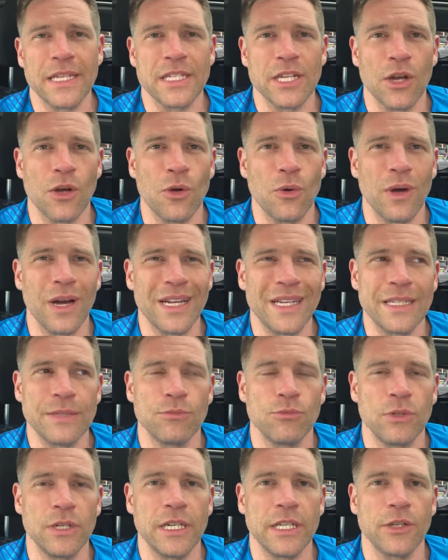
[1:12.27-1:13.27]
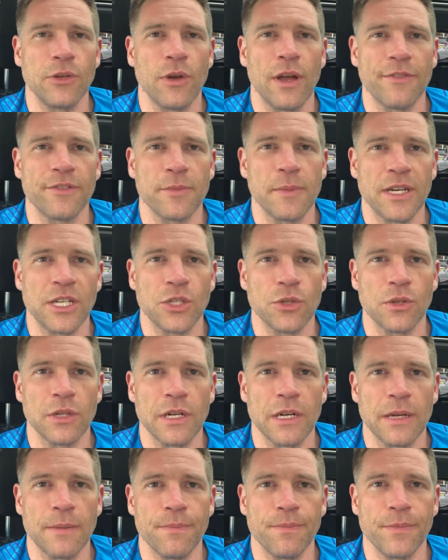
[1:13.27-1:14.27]
So I really do have to make sure that
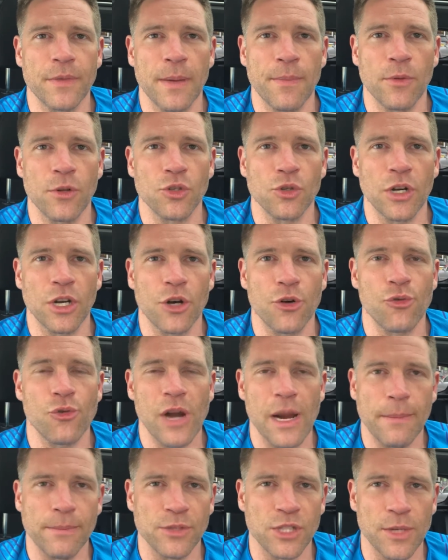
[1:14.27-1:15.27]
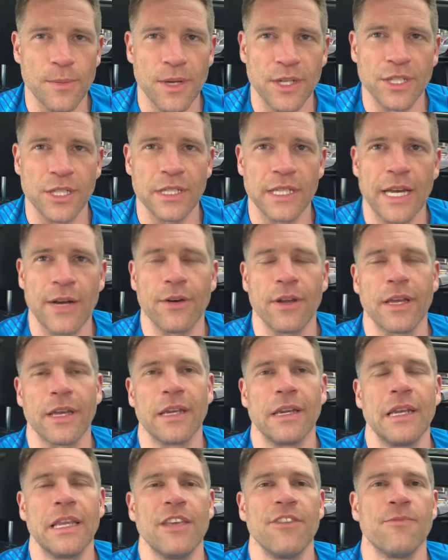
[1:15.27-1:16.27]
I'm not trying to cram too much in there, and I
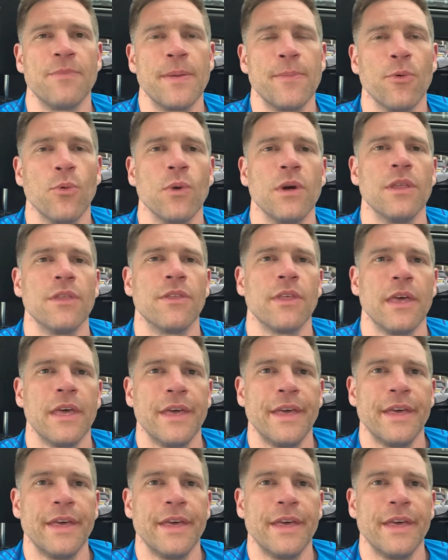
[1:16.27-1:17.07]
can leave people with